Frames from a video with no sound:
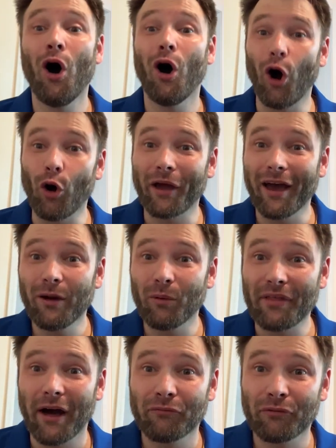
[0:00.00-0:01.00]
Okay,
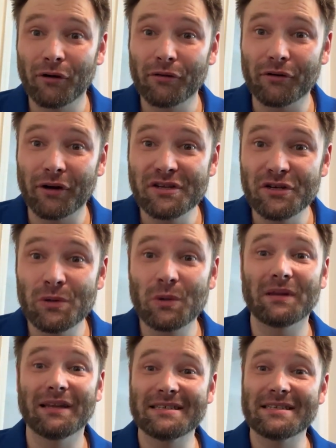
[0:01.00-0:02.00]
without further ado,
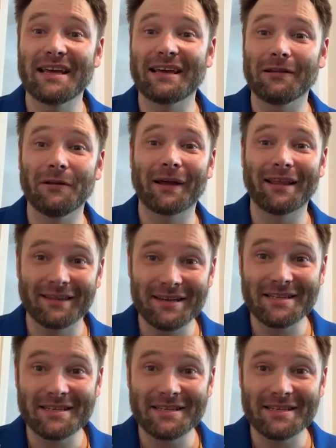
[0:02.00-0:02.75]
let's take a look at these